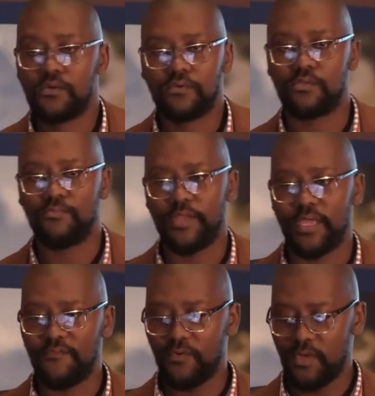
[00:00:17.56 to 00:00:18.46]
Good morning,
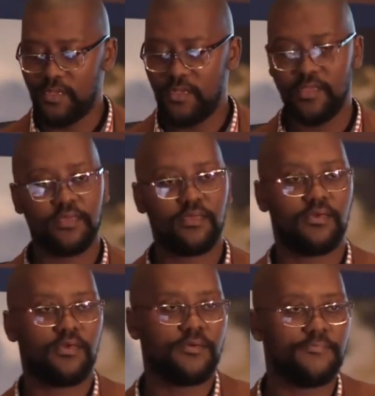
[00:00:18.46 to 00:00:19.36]
everyone.
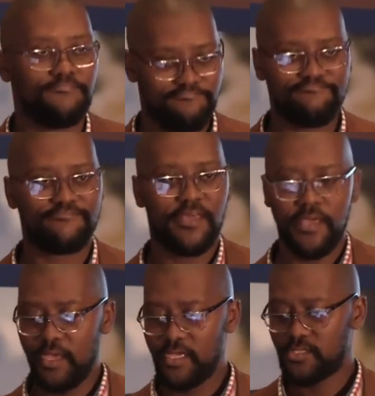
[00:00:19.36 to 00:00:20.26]

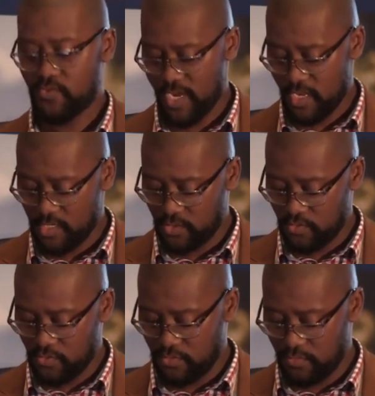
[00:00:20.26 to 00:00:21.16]
It's quite nice
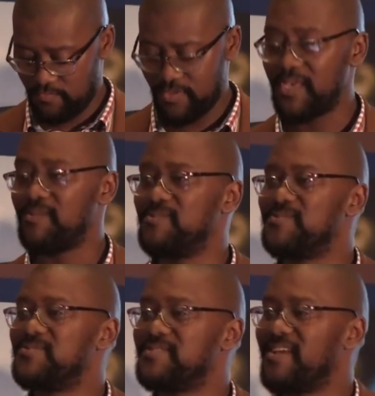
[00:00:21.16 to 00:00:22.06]
to be able
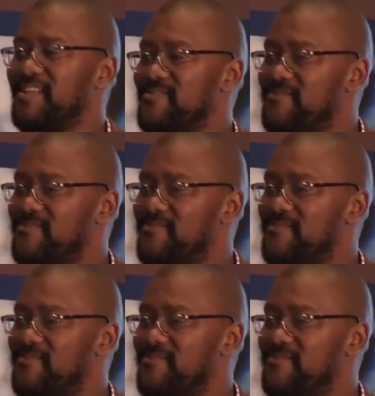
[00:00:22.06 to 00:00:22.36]
to stand in